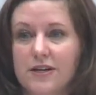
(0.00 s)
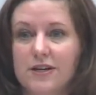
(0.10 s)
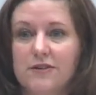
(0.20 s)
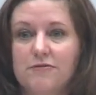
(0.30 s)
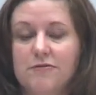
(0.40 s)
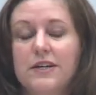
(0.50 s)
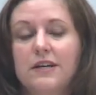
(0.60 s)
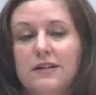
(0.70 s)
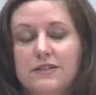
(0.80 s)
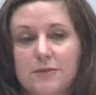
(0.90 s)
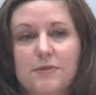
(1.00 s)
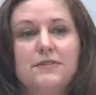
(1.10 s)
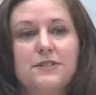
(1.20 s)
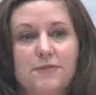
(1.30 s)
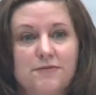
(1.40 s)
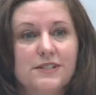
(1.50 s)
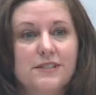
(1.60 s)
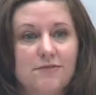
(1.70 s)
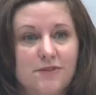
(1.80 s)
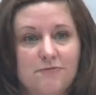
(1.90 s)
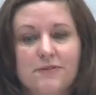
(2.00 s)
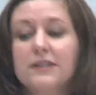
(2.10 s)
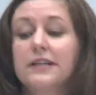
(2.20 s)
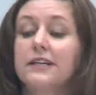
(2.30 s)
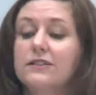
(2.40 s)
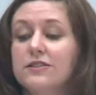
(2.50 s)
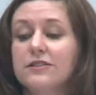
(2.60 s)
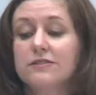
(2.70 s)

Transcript: of some of his 57 affiliates,